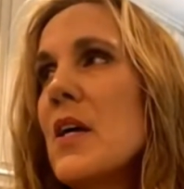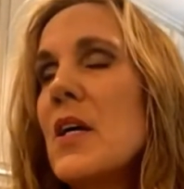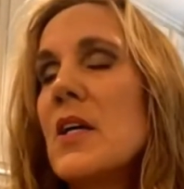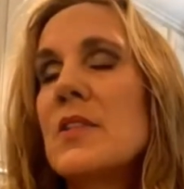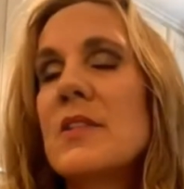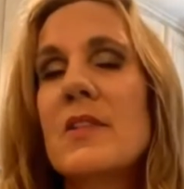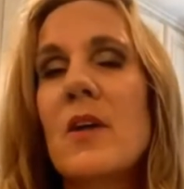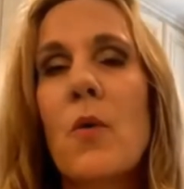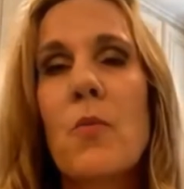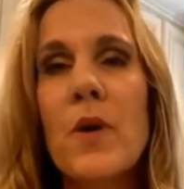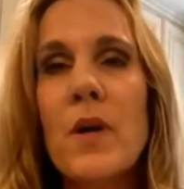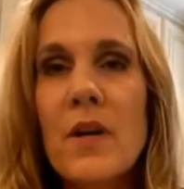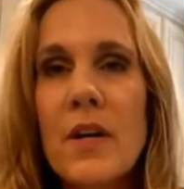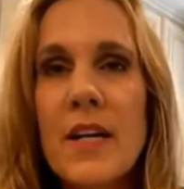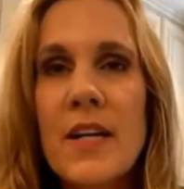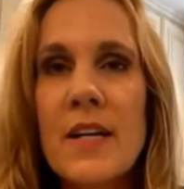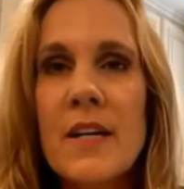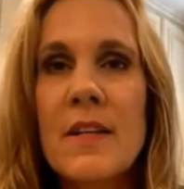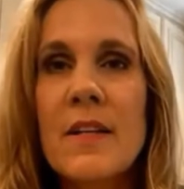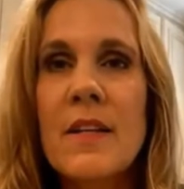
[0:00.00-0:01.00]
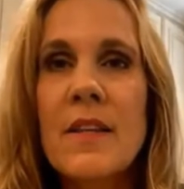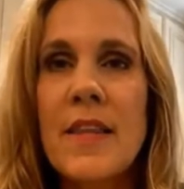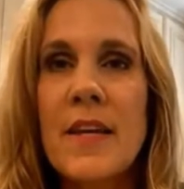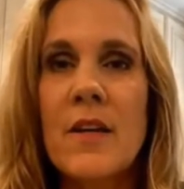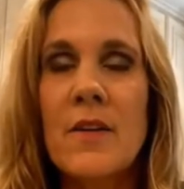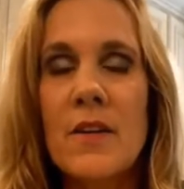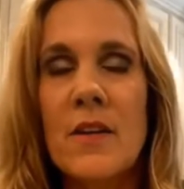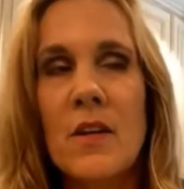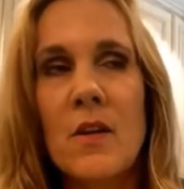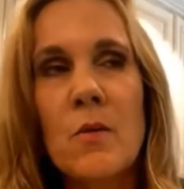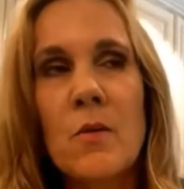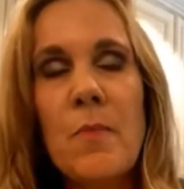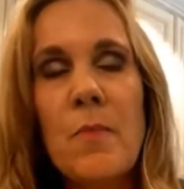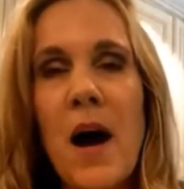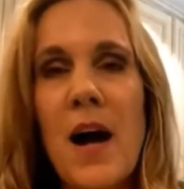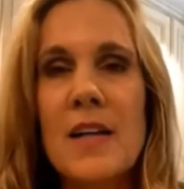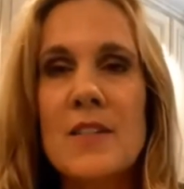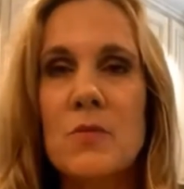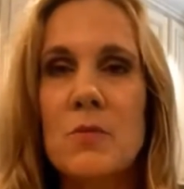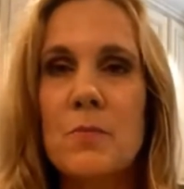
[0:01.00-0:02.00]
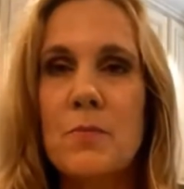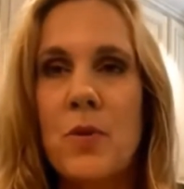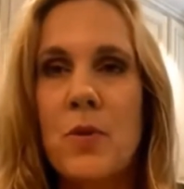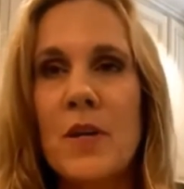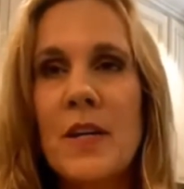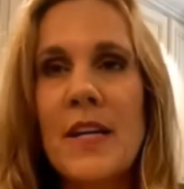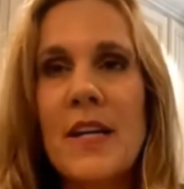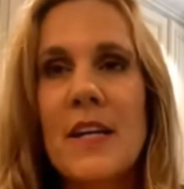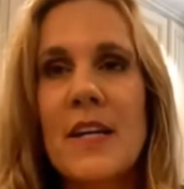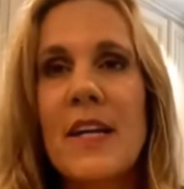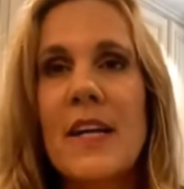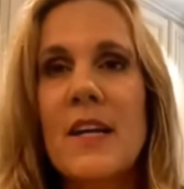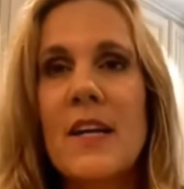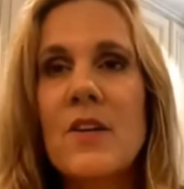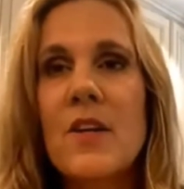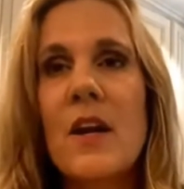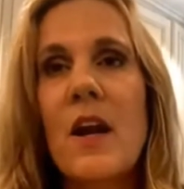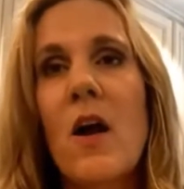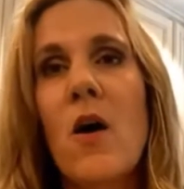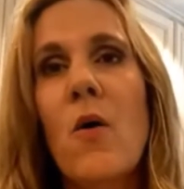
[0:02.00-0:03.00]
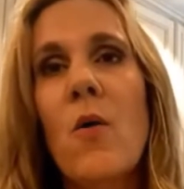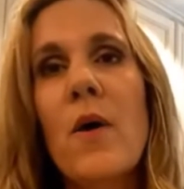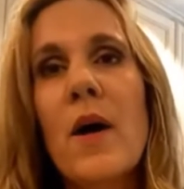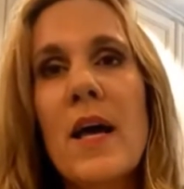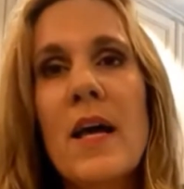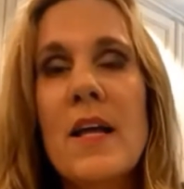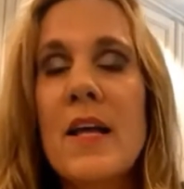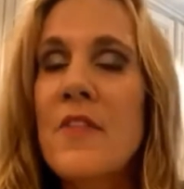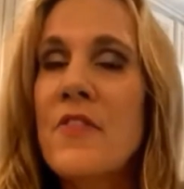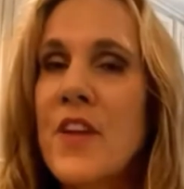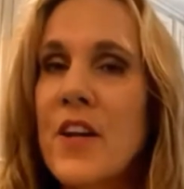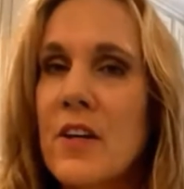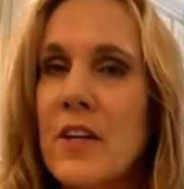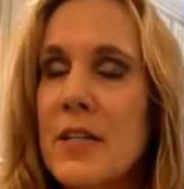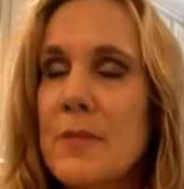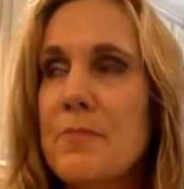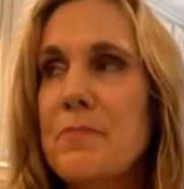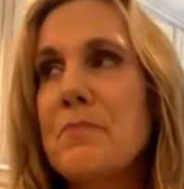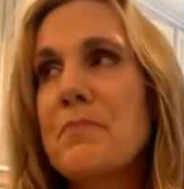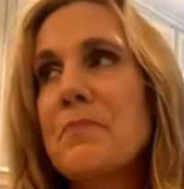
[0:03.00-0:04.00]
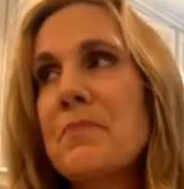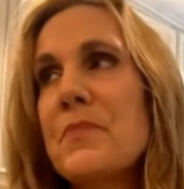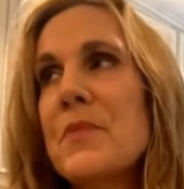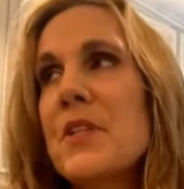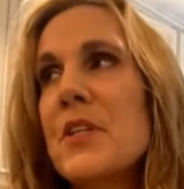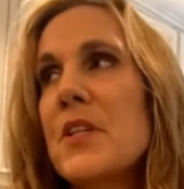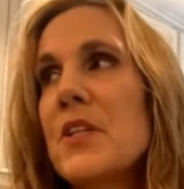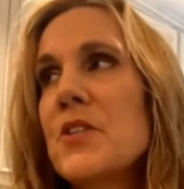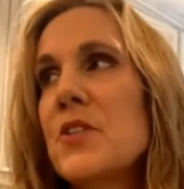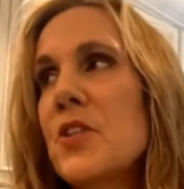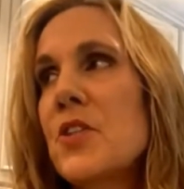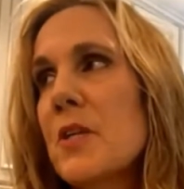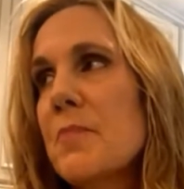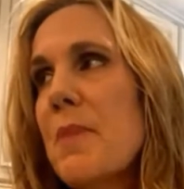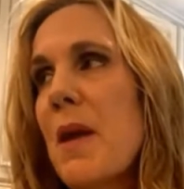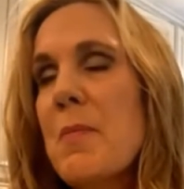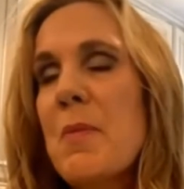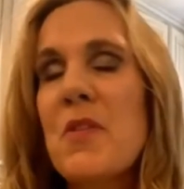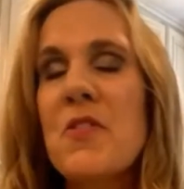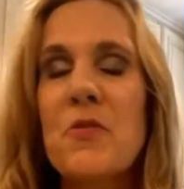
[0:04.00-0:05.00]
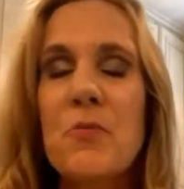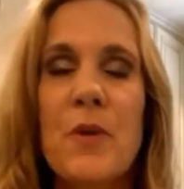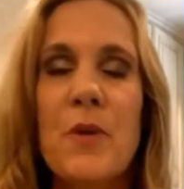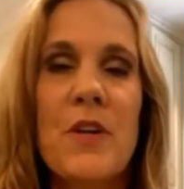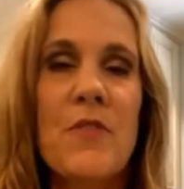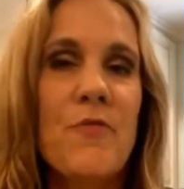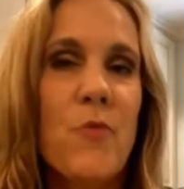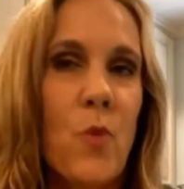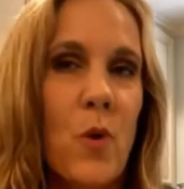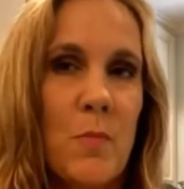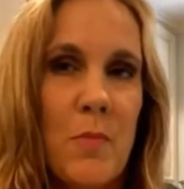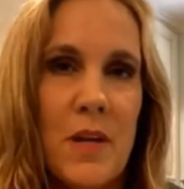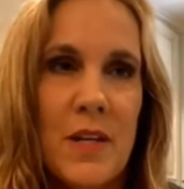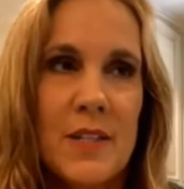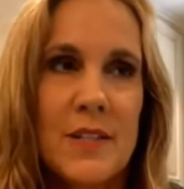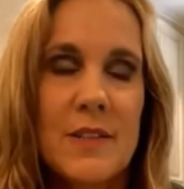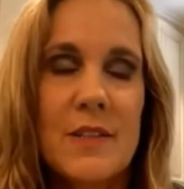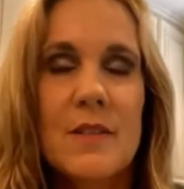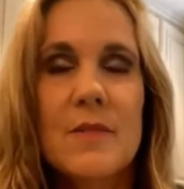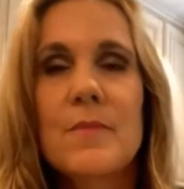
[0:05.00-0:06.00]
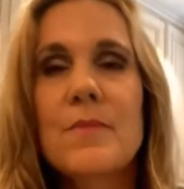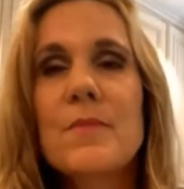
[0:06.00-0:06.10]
So we're in there, the little box, we're putting it in, you know, Ethereum. Took maybe 3-4 minutes.